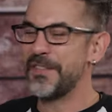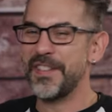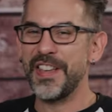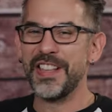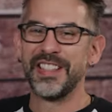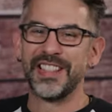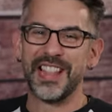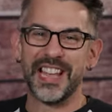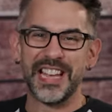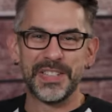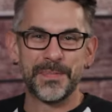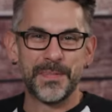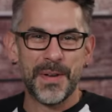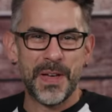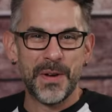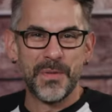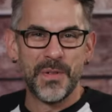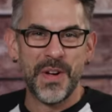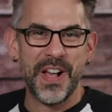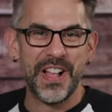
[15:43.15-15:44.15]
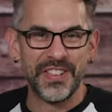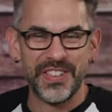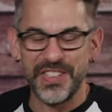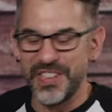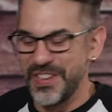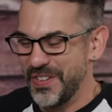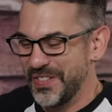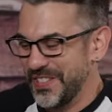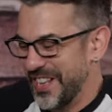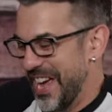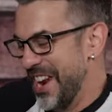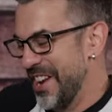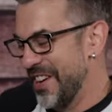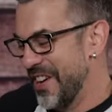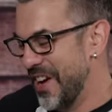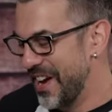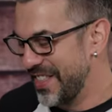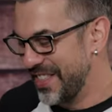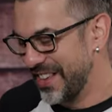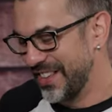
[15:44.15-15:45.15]
a feeling like it's been well used. I don't
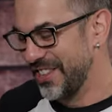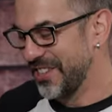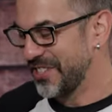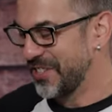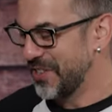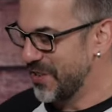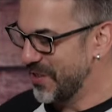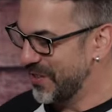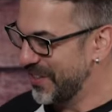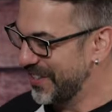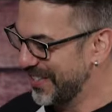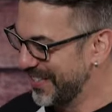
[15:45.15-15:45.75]
know. I think it looks cool.